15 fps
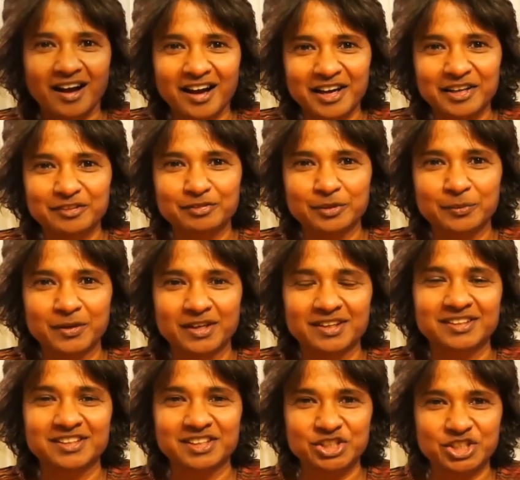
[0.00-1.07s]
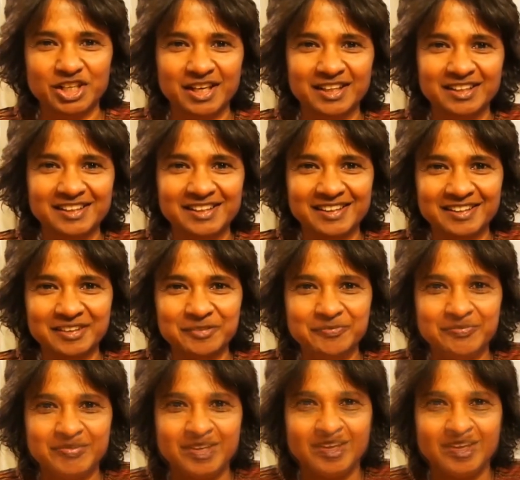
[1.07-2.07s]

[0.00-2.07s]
Hi everyone, Shani here.